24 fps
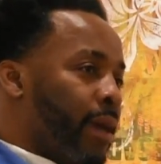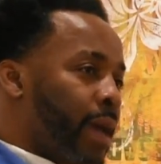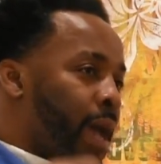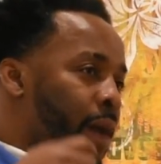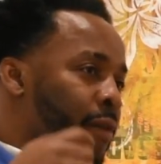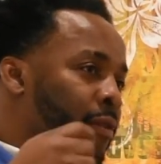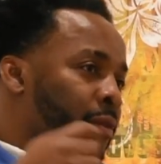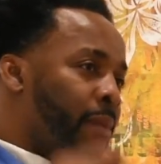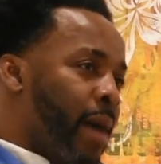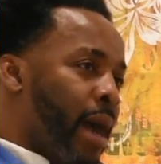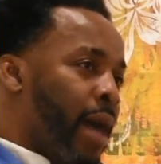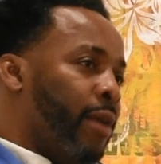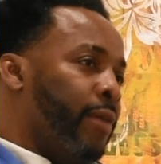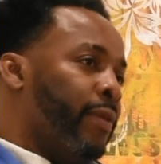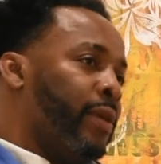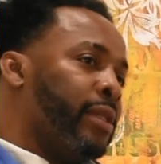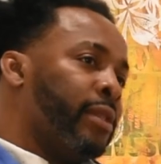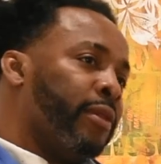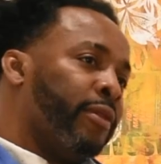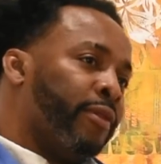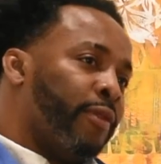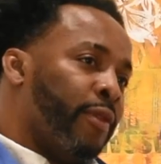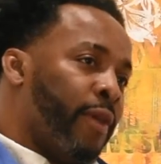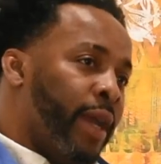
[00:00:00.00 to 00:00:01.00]
Everybody was
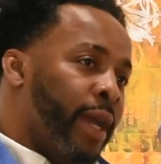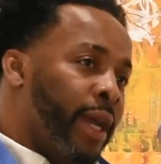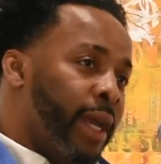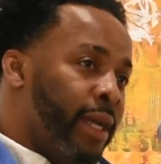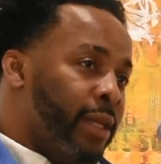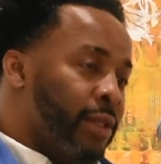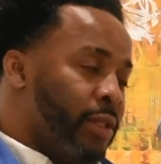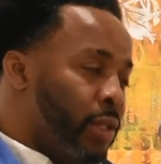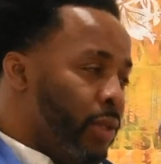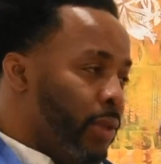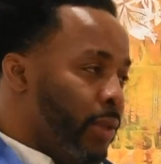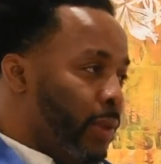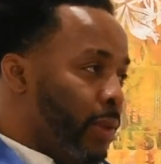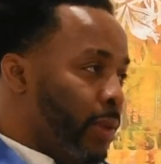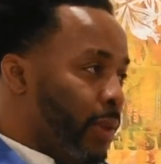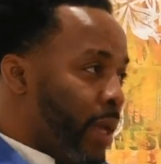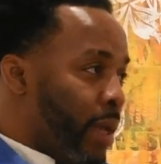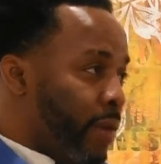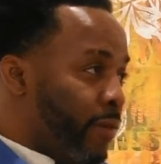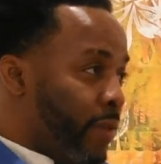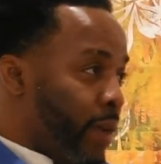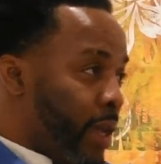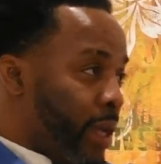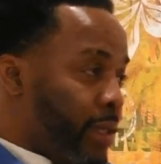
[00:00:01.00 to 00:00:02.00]
afraid to
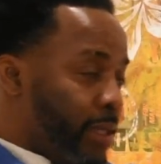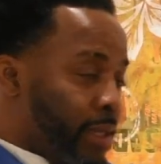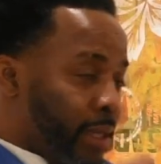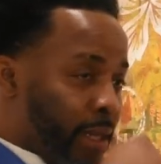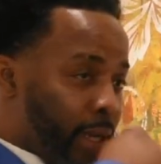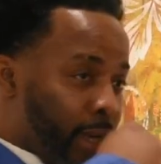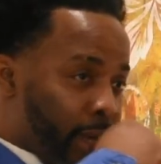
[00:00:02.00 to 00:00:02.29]
invest in